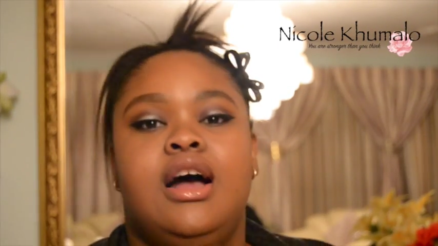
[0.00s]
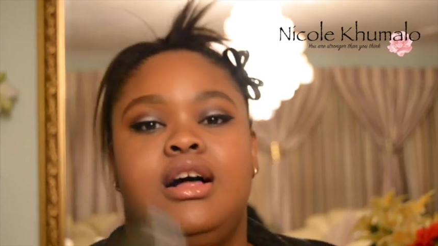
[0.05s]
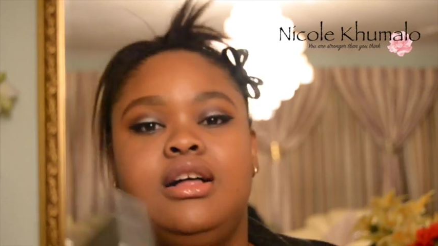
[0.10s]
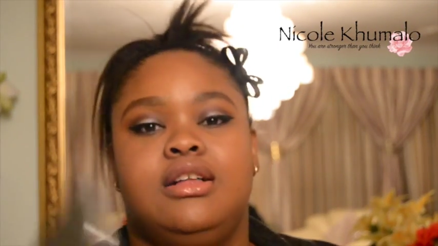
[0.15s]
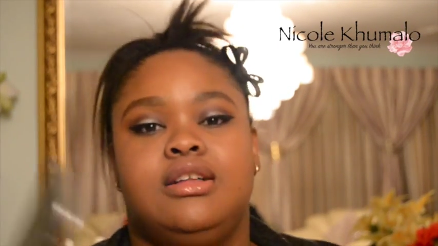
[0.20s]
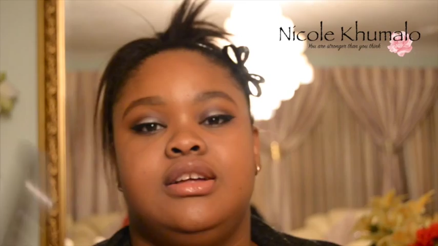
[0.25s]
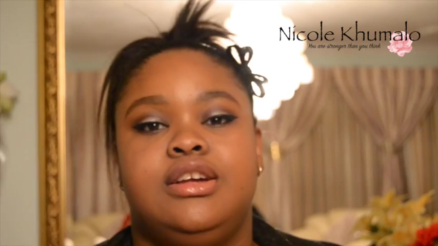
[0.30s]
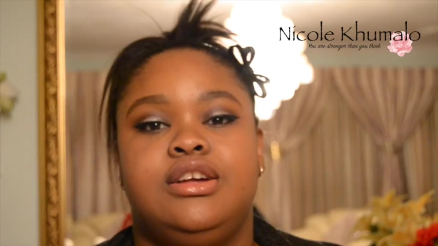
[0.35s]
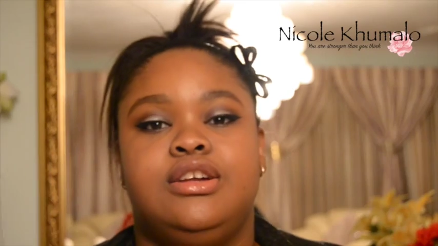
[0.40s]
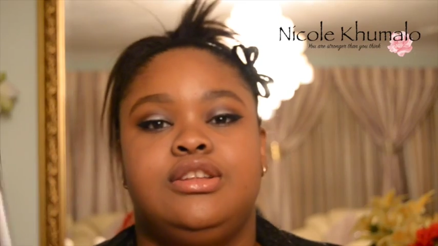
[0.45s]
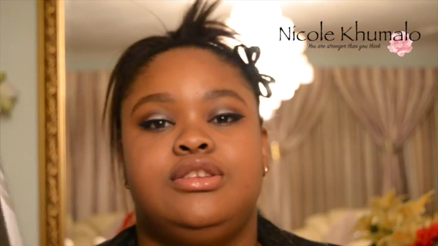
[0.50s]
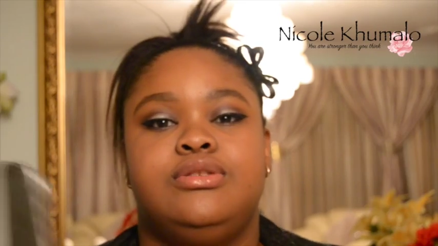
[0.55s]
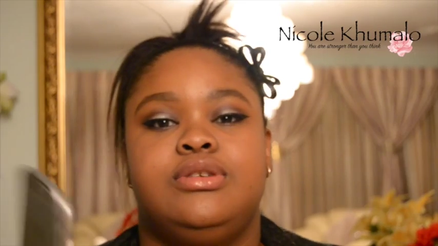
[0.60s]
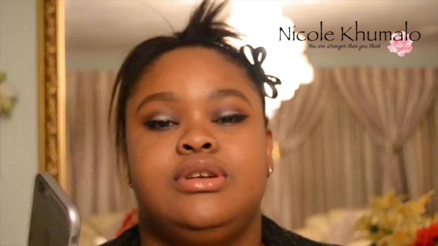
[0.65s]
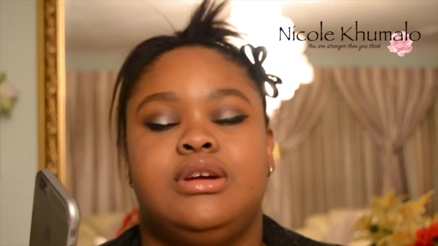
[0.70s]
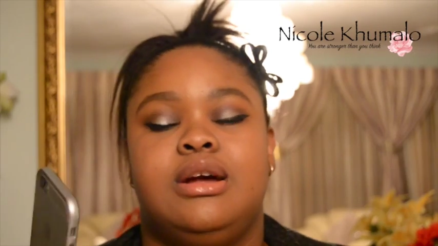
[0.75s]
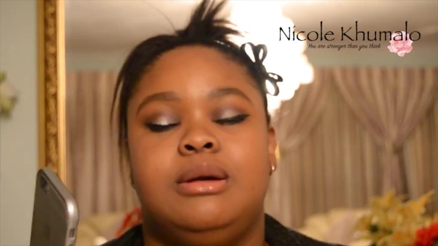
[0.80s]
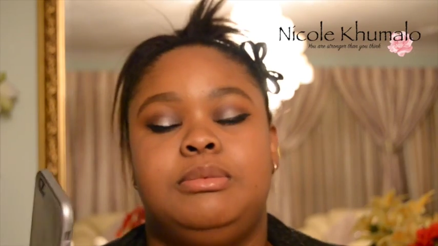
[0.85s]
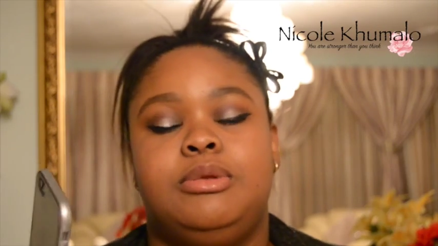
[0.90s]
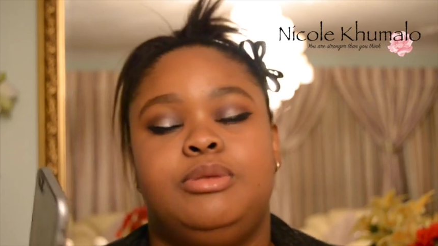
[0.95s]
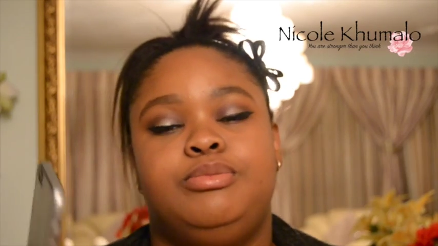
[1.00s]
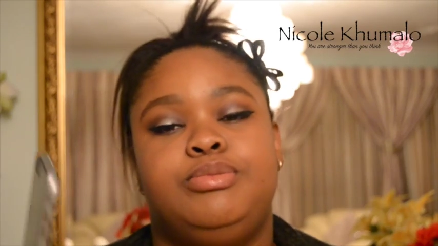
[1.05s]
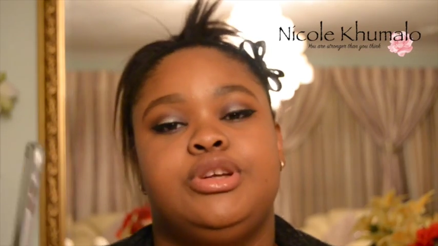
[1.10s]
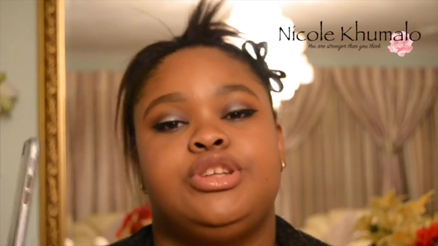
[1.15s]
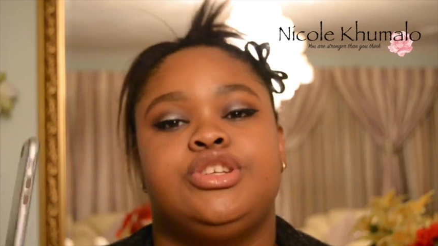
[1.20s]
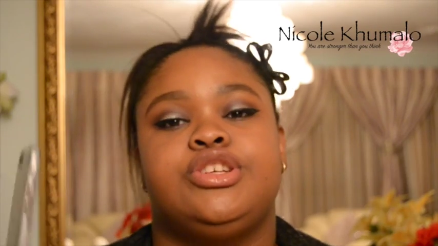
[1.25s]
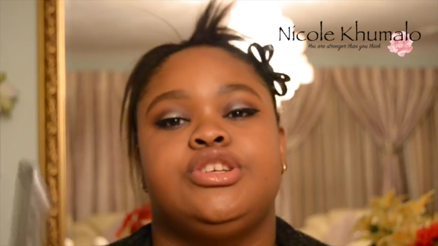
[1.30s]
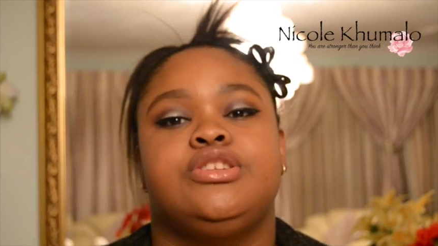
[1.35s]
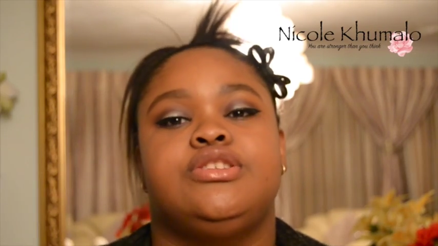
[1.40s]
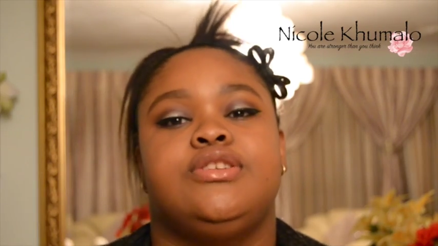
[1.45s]
I'll include a couple of
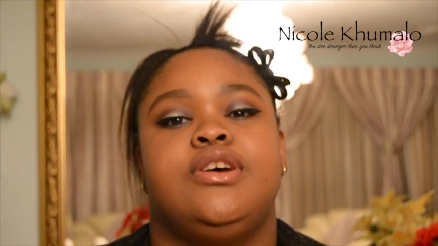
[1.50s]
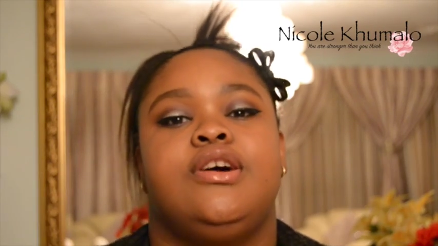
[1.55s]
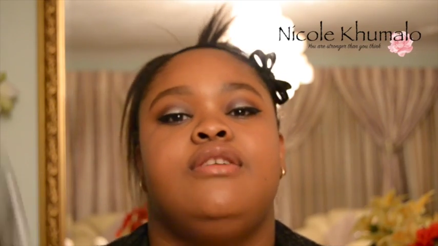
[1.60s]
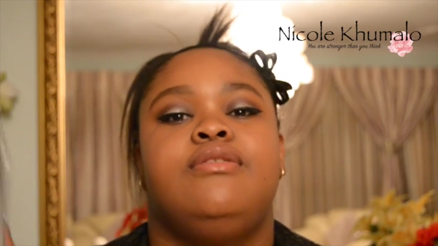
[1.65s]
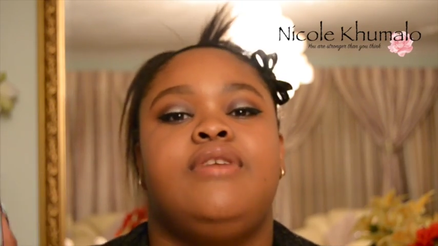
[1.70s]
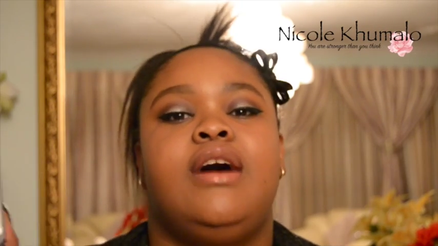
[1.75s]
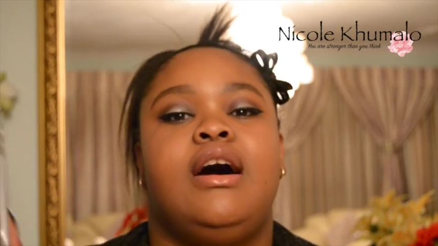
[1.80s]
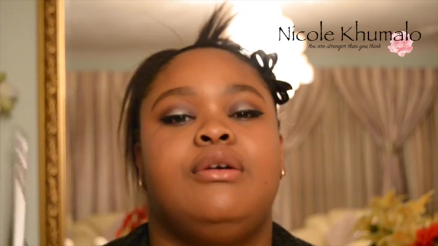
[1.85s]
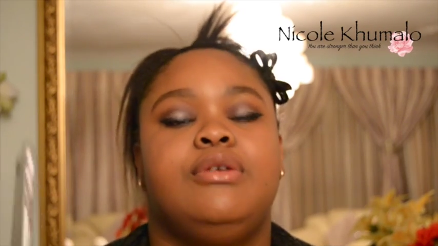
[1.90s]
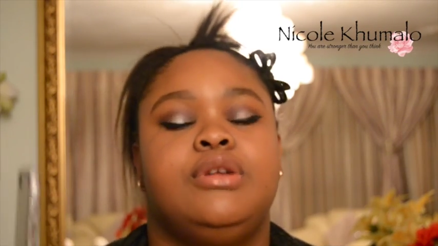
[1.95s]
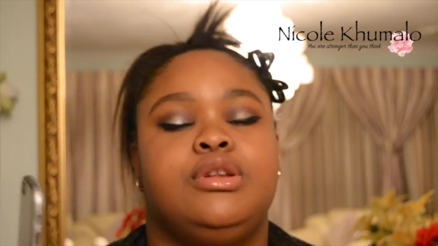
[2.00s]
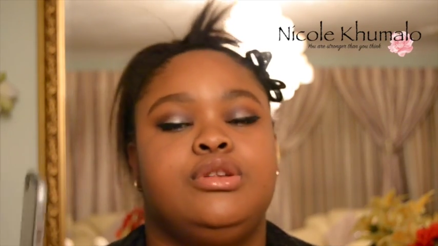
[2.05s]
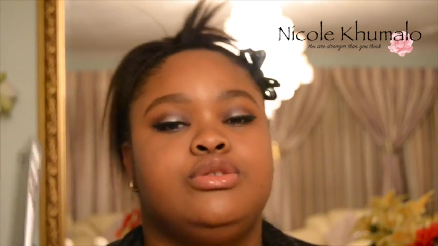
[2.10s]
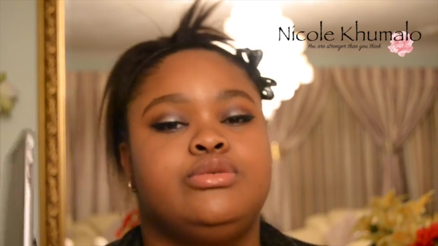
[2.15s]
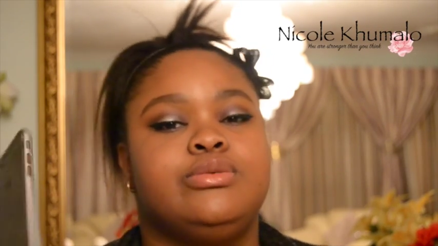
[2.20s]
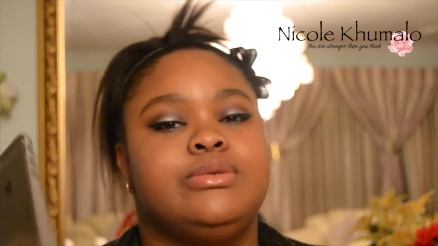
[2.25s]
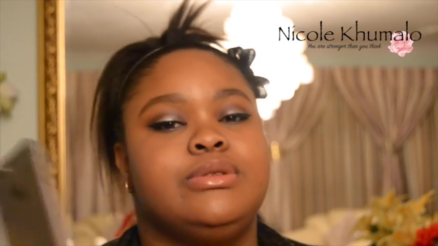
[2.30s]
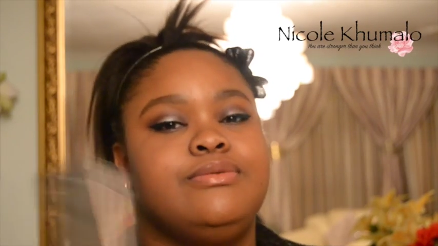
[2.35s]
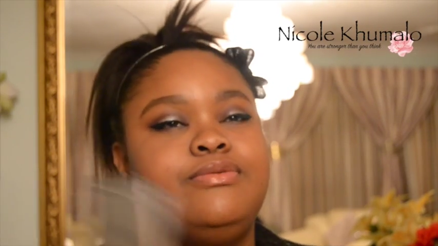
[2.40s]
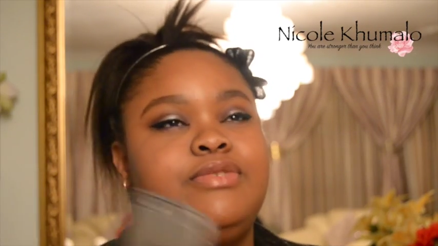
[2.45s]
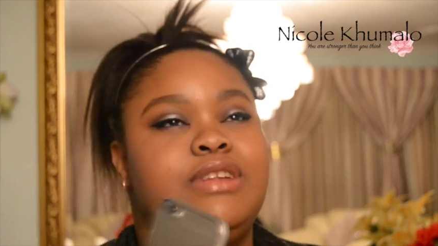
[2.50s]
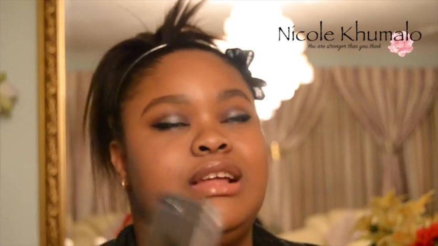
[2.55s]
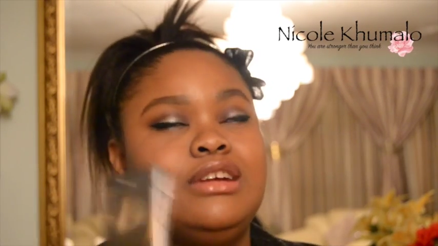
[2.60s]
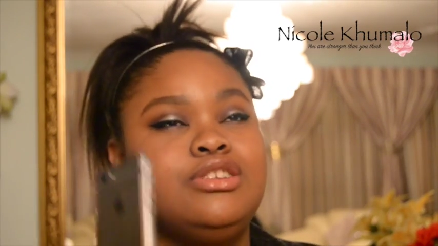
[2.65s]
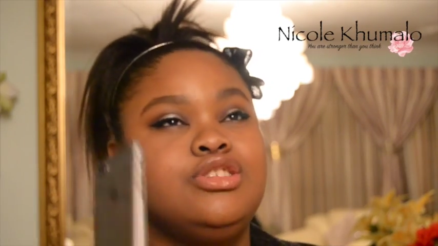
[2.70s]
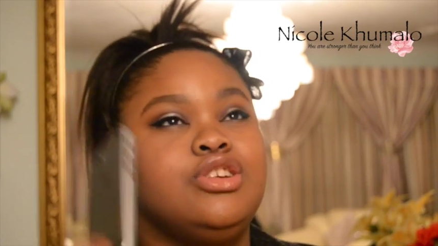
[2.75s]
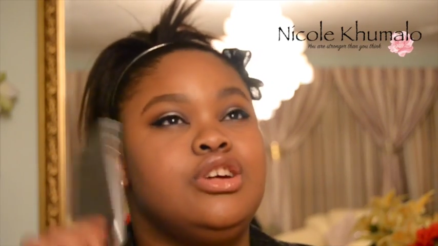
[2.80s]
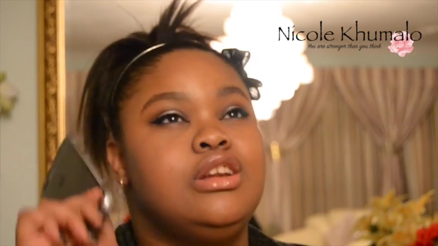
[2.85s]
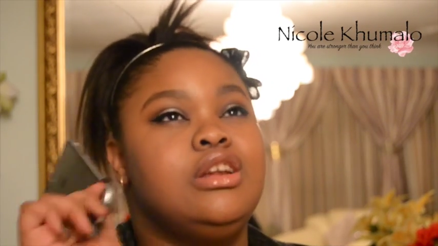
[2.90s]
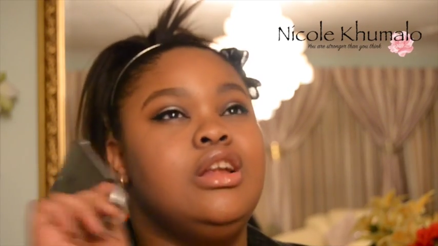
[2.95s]
pictures of how it looks with the
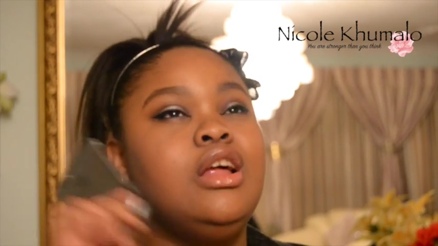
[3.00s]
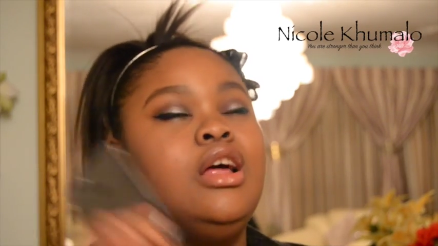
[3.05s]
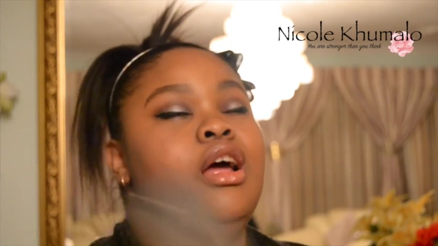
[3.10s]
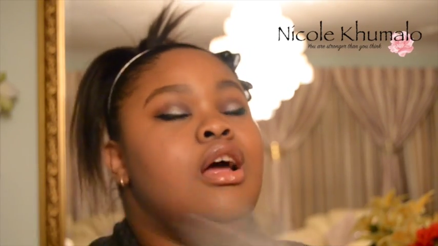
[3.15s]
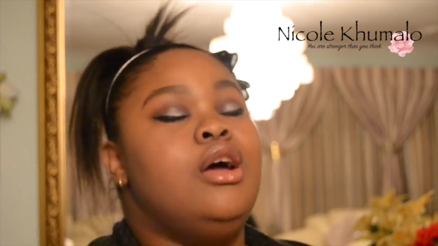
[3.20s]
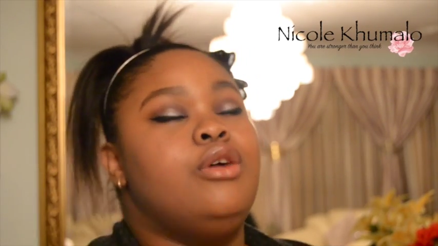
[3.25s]
flash on.